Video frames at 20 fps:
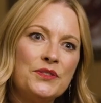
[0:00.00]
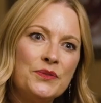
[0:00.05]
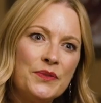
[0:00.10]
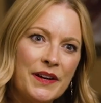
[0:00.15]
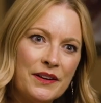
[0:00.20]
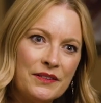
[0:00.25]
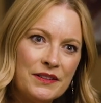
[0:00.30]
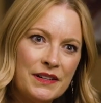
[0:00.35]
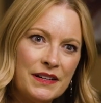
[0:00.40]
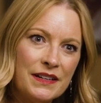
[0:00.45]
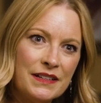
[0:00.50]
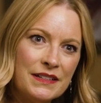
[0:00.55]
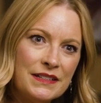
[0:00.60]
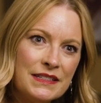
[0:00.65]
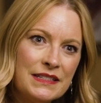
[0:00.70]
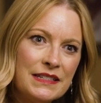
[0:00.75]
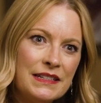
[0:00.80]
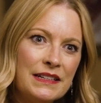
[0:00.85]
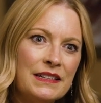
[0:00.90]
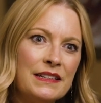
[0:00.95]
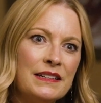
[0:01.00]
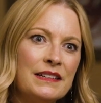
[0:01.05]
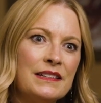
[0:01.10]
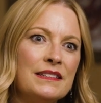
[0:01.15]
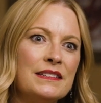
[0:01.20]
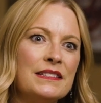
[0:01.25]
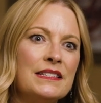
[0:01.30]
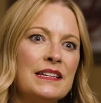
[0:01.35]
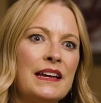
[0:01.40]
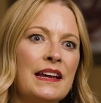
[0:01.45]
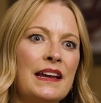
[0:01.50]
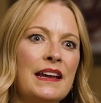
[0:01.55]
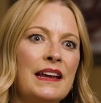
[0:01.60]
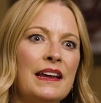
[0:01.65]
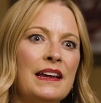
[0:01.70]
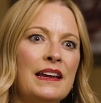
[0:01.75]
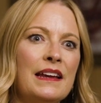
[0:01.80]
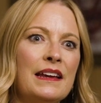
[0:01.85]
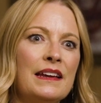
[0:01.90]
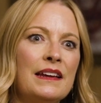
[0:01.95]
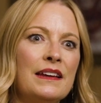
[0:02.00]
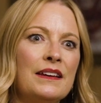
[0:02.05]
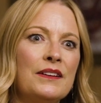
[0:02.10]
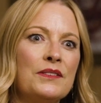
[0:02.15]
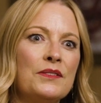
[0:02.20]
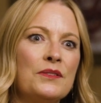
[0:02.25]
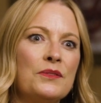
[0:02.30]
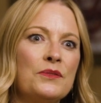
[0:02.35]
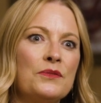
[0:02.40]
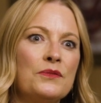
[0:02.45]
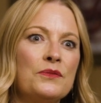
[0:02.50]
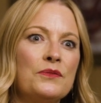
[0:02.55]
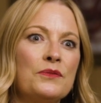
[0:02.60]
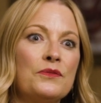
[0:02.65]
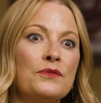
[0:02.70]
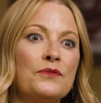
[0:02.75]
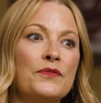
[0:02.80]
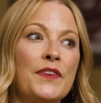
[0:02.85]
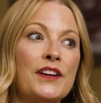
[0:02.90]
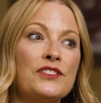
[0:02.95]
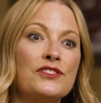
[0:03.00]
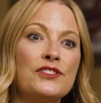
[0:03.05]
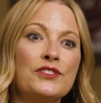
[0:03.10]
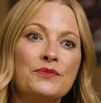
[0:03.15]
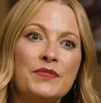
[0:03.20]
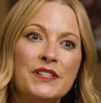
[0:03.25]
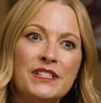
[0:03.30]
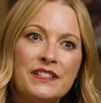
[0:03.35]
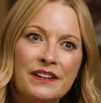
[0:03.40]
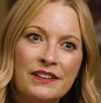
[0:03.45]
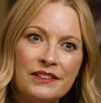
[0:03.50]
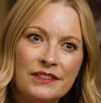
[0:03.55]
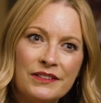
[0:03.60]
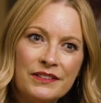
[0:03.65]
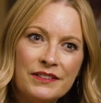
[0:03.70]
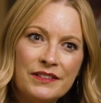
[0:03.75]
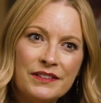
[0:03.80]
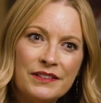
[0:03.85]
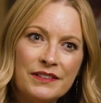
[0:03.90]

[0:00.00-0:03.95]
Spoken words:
Surroundings is a fashion retailer.